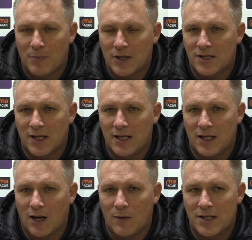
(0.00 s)
but
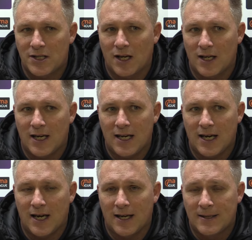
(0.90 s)
you know, I
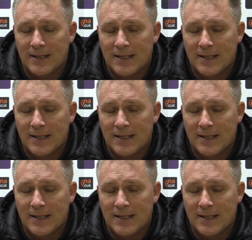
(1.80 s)
certainly...